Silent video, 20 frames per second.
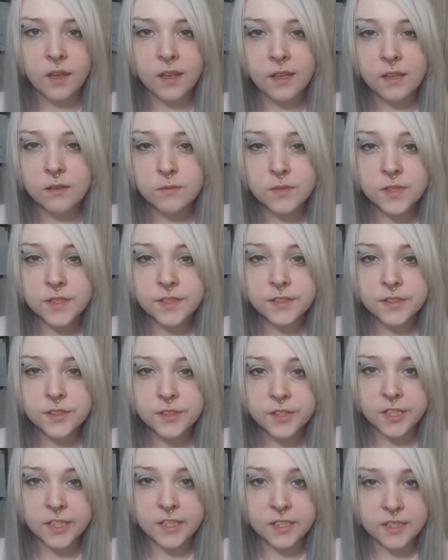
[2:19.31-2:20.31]
I am
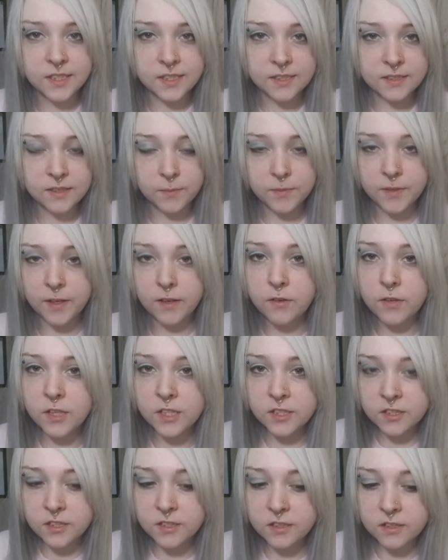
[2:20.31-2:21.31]
still currently accepting
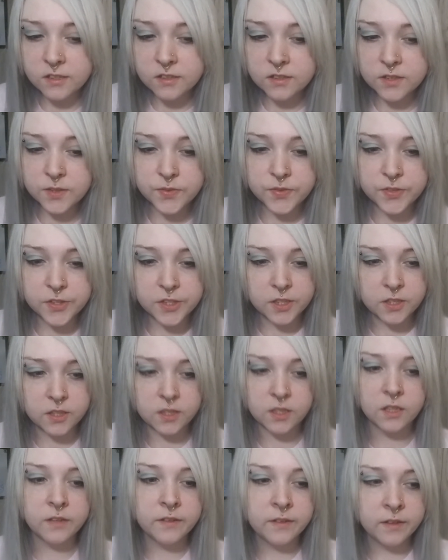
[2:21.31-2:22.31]
questions
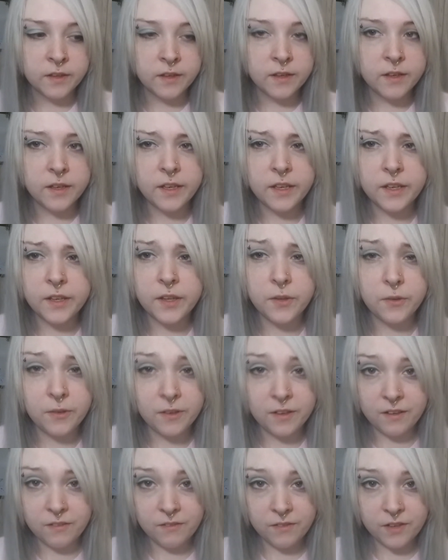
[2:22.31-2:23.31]
for a
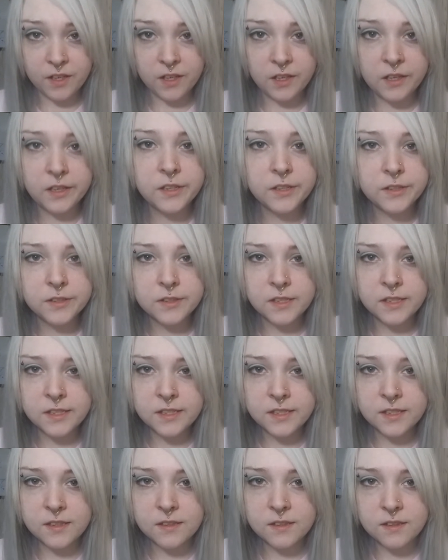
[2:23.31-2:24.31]
Q&A video. I
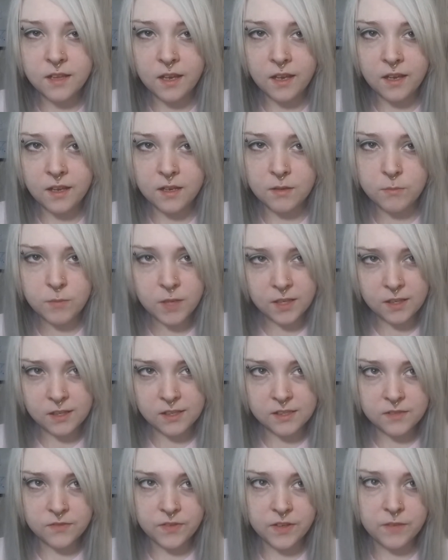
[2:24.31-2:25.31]
did that in my
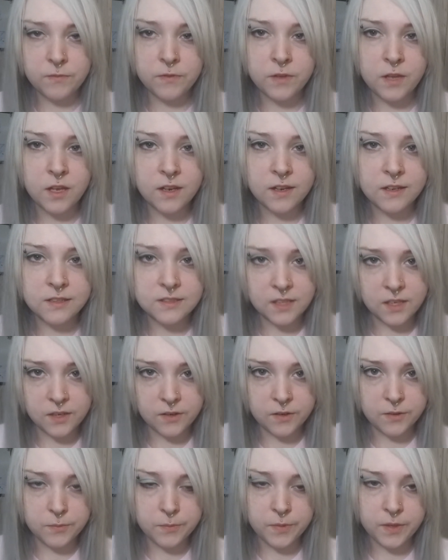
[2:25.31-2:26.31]
last vape blog. I said
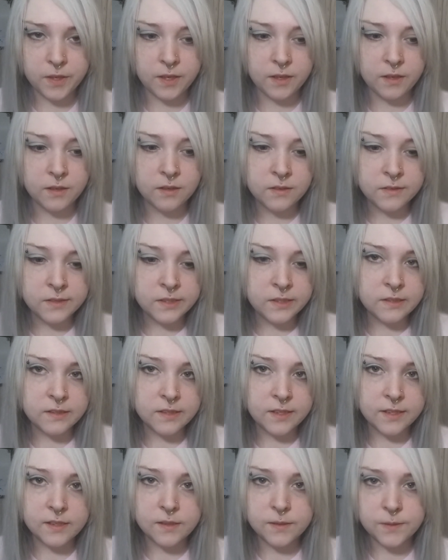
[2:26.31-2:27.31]
I would be
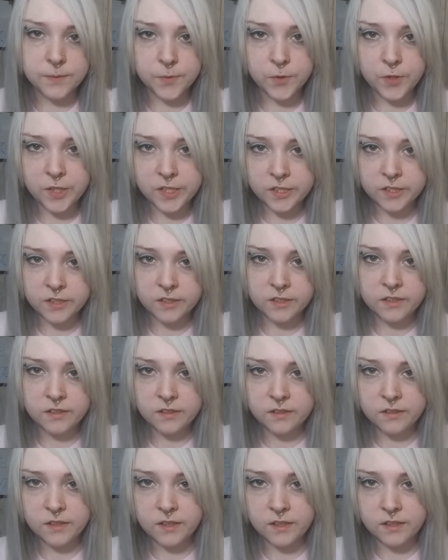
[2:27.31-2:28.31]
taking some
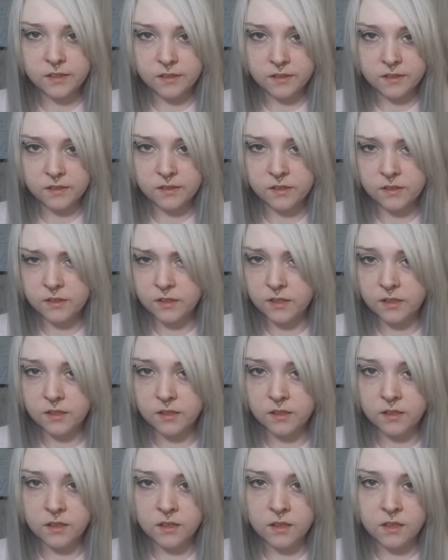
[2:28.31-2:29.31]
questions and then
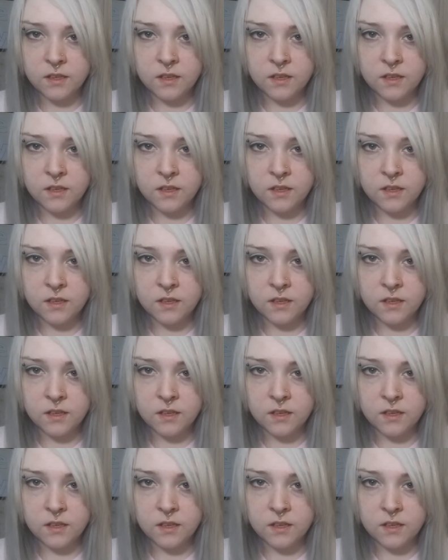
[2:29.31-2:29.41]
doing